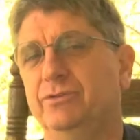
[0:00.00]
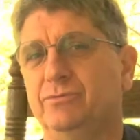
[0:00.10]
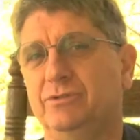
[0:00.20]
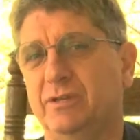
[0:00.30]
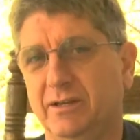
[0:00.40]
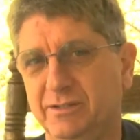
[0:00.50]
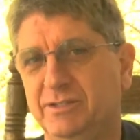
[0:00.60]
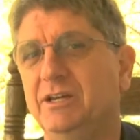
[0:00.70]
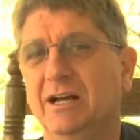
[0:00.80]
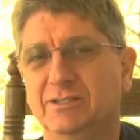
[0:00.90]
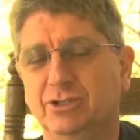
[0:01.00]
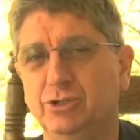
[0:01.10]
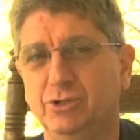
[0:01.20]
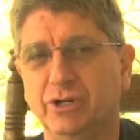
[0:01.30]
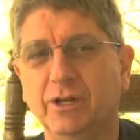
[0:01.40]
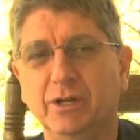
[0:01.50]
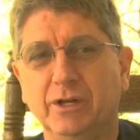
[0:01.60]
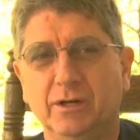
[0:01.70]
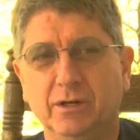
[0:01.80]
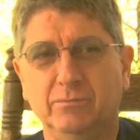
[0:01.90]
the Tennessee Constitution.
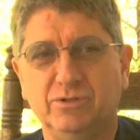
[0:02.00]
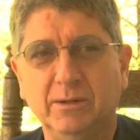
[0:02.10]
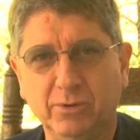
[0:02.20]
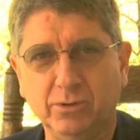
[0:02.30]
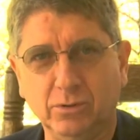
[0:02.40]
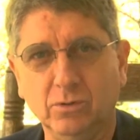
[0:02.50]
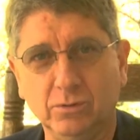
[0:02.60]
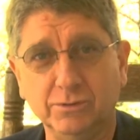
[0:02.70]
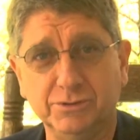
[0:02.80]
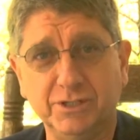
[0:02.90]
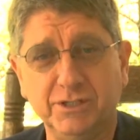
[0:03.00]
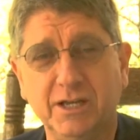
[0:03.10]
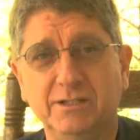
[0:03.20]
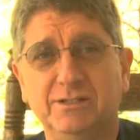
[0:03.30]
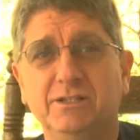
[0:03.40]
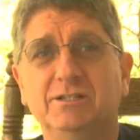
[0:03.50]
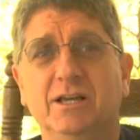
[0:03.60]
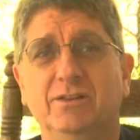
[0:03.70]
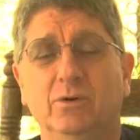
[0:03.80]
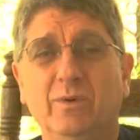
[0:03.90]
Some of the locals in Tennessee
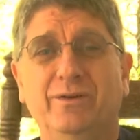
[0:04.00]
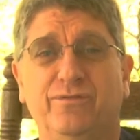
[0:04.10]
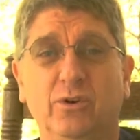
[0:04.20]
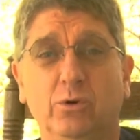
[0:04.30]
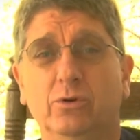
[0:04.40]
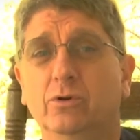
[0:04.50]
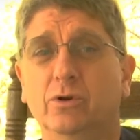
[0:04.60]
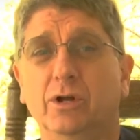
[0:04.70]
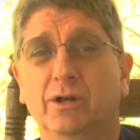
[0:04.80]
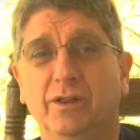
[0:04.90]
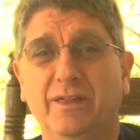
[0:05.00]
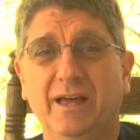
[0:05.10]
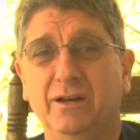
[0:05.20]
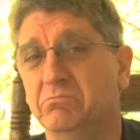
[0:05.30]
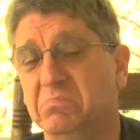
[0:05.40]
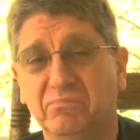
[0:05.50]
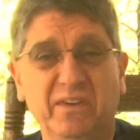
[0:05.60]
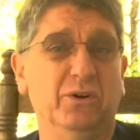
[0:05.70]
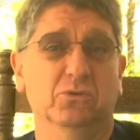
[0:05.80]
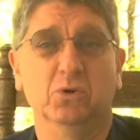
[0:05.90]
say that it went further than
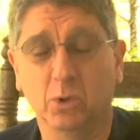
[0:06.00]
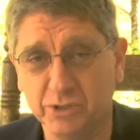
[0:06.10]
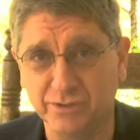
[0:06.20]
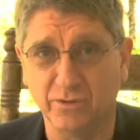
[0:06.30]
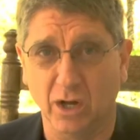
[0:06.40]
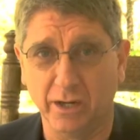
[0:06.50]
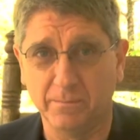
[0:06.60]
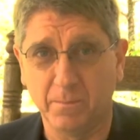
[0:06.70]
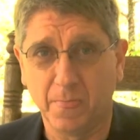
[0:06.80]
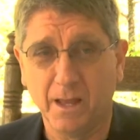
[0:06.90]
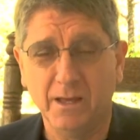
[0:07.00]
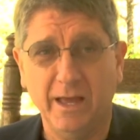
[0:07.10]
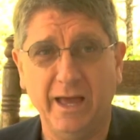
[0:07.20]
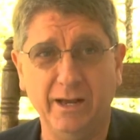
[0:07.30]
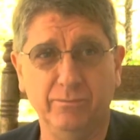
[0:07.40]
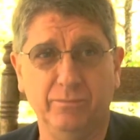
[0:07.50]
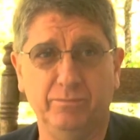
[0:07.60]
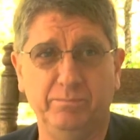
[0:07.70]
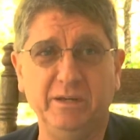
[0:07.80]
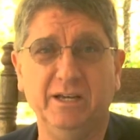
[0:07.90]
federal courts have gone.
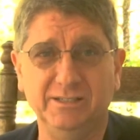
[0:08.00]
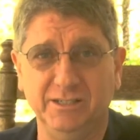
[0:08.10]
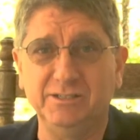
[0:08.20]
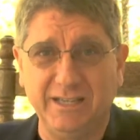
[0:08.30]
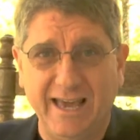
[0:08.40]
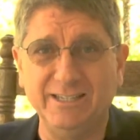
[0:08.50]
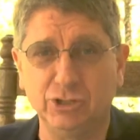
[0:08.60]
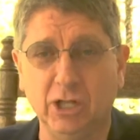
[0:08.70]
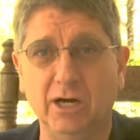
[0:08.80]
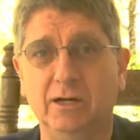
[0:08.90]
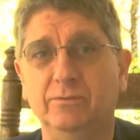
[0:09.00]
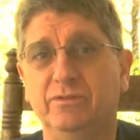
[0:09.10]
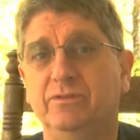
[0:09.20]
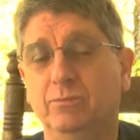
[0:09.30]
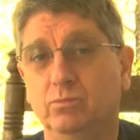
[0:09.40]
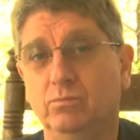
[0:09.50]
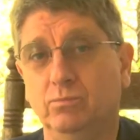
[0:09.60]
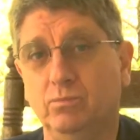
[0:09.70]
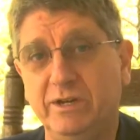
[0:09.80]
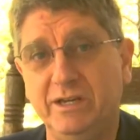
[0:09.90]
And because it is case law, that
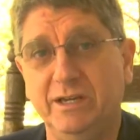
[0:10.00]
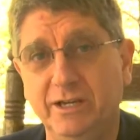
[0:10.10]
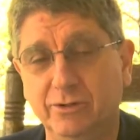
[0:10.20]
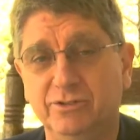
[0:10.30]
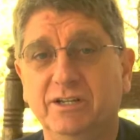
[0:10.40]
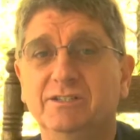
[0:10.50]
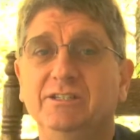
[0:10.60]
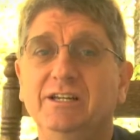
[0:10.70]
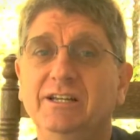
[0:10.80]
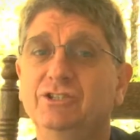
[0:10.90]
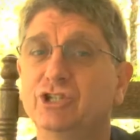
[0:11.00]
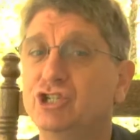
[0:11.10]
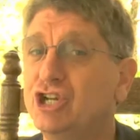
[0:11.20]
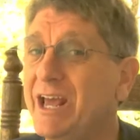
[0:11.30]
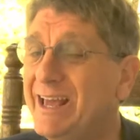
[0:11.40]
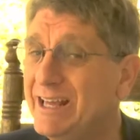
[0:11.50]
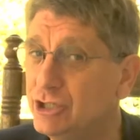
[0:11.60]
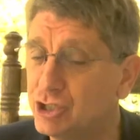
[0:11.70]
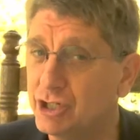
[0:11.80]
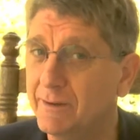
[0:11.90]
we here in Tennessee need to
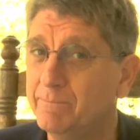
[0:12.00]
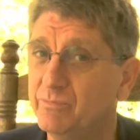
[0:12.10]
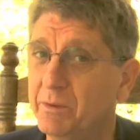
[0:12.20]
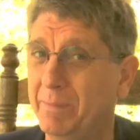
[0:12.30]
change the